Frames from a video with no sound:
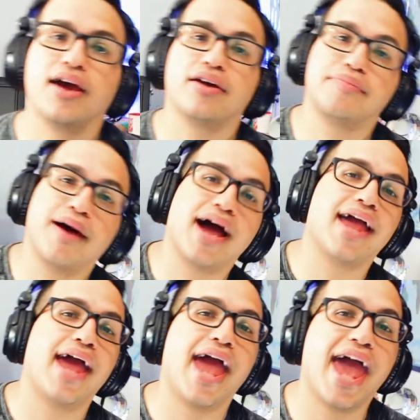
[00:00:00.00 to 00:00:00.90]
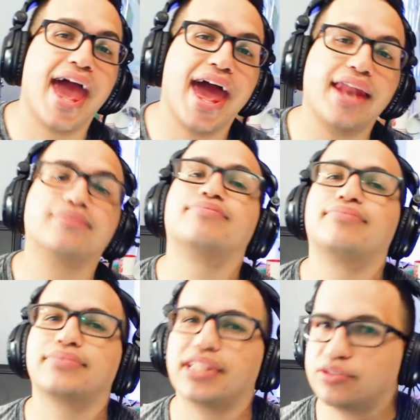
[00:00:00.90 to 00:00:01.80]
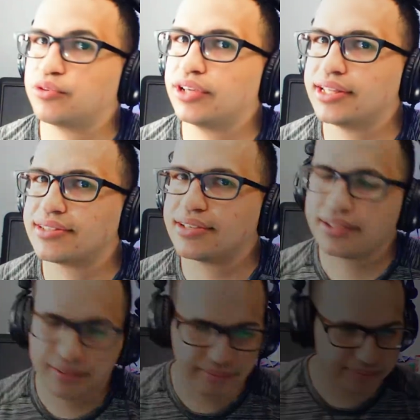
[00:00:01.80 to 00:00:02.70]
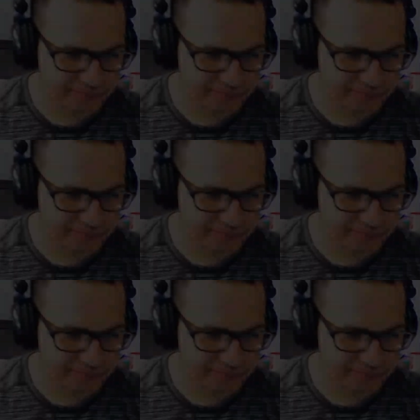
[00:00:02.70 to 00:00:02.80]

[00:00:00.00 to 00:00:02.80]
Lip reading: Goodbye and thanks for listening.